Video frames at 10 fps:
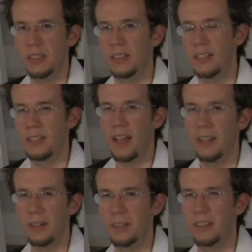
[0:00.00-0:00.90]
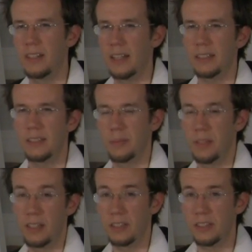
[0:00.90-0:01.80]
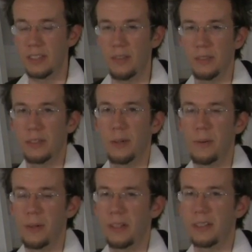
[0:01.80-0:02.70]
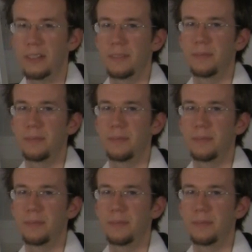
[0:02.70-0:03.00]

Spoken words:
and then now you're in the next diminished 7th chord,